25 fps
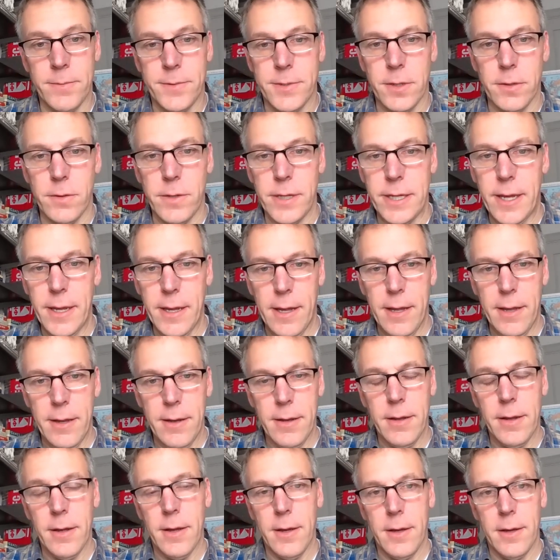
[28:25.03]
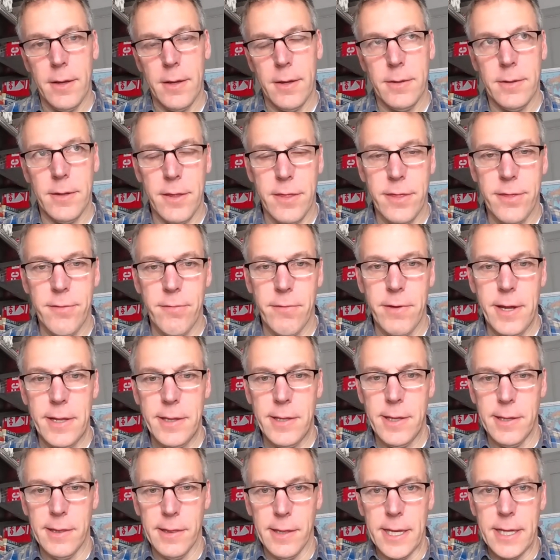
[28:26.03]
So again, the thread
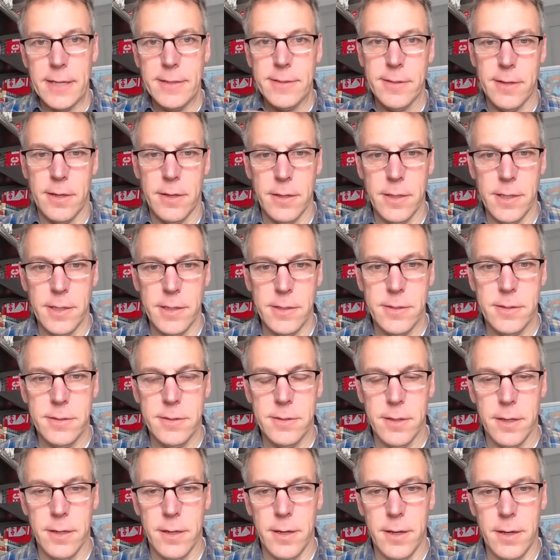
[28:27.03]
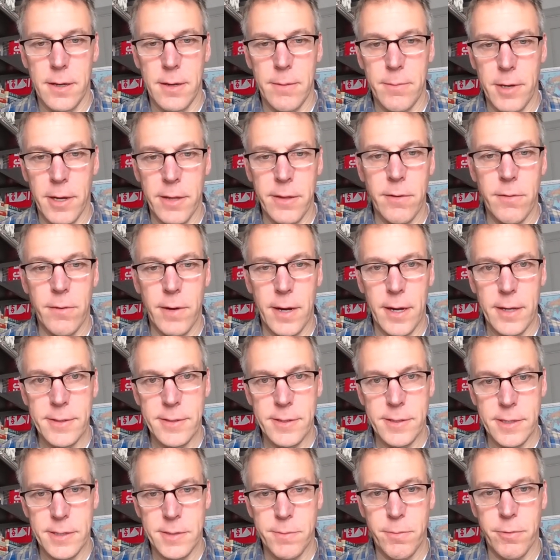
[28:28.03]
that links all these otherwise
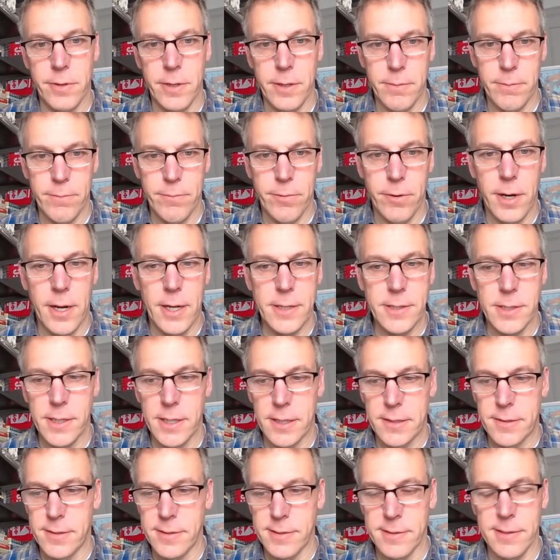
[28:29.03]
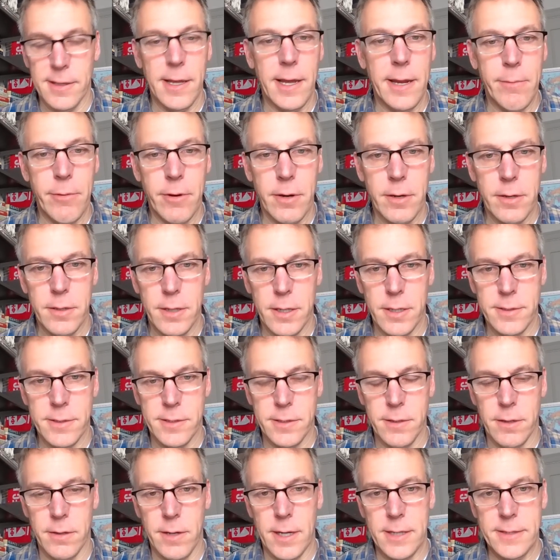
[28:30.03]
disparate projects is labor, and
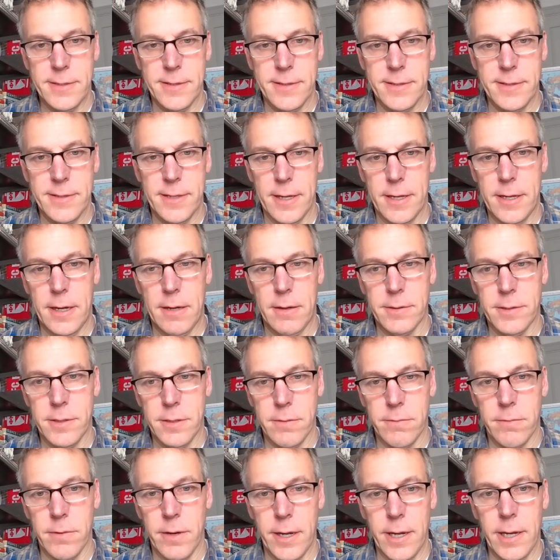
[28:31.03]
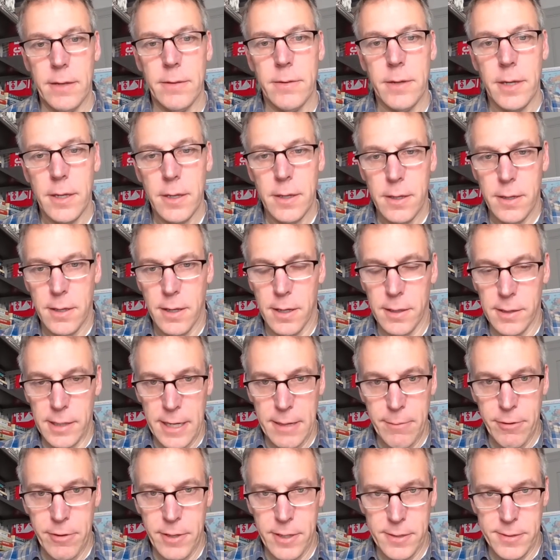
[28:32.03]
so I set out to write a
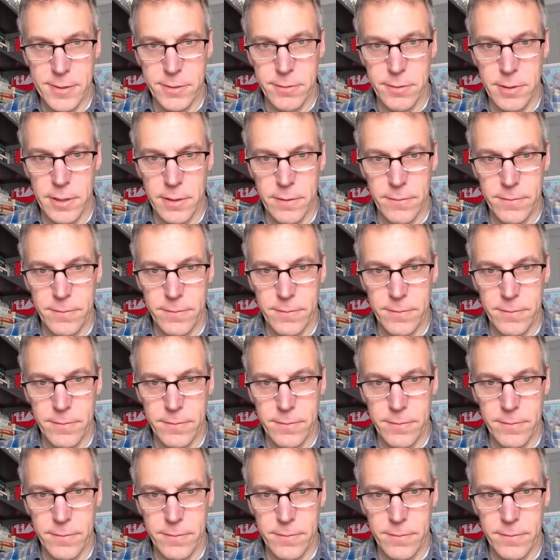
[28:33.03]
labor history of